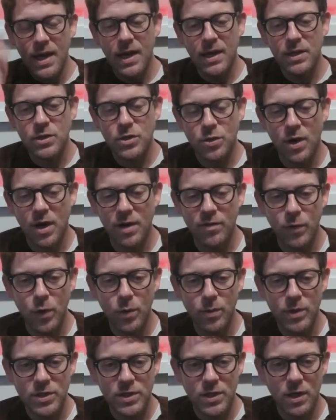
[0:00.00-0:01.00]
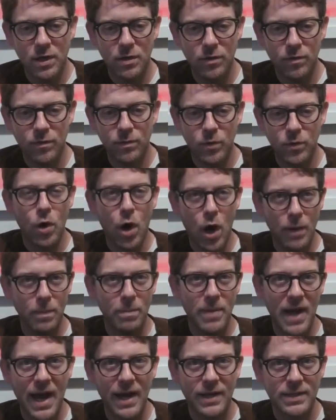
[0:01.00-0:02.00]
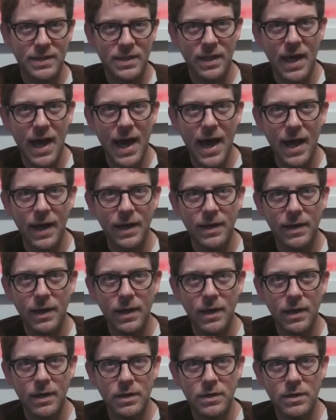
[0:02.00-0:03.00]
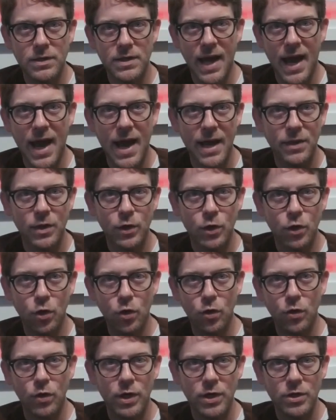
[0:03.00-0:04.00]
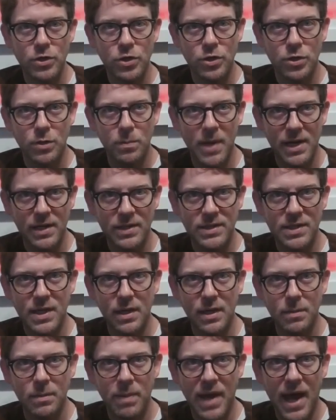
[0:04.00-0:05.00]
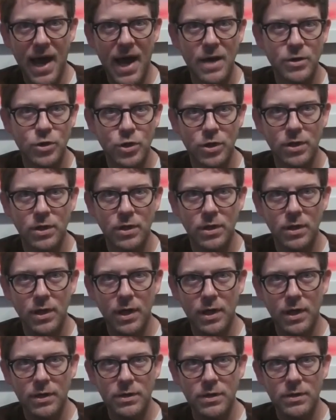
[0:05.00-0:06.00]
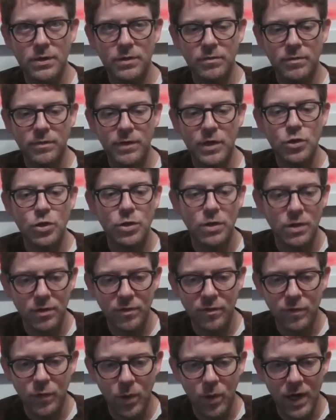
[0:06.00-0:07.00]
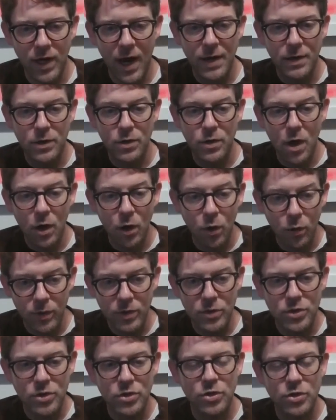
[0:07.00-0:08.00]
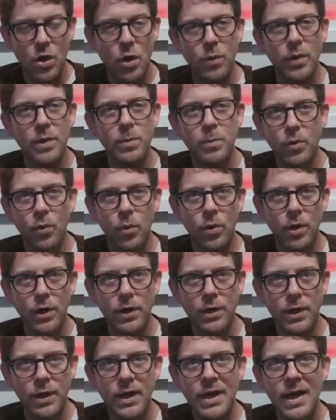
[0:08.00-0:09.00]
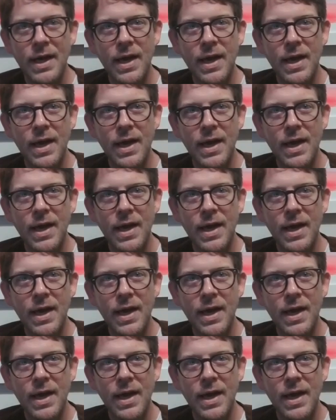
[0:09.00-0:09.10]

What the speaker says: And so I've always kind of gone back to that and had the courage to maintain passion and vision for what I know is so important.